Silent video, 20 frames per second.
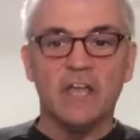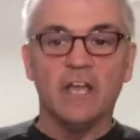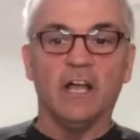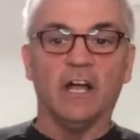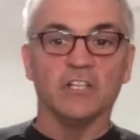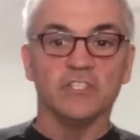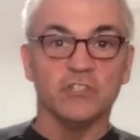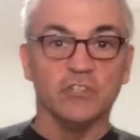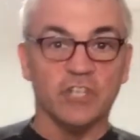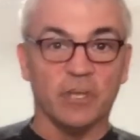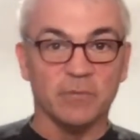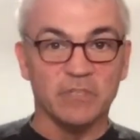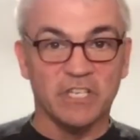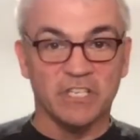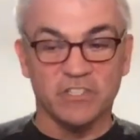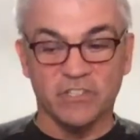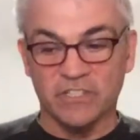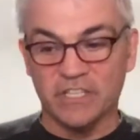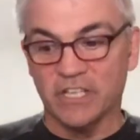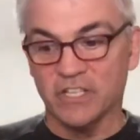I'll do an update
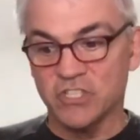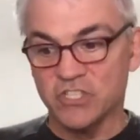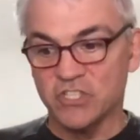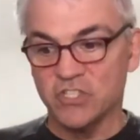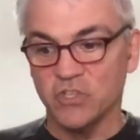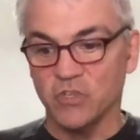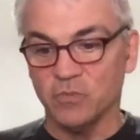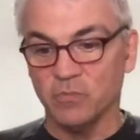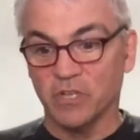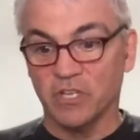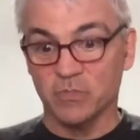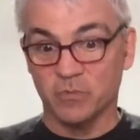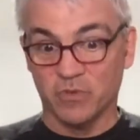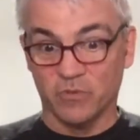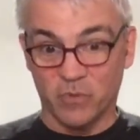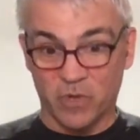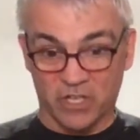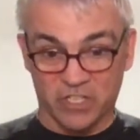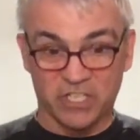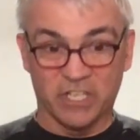on that soon because we've worked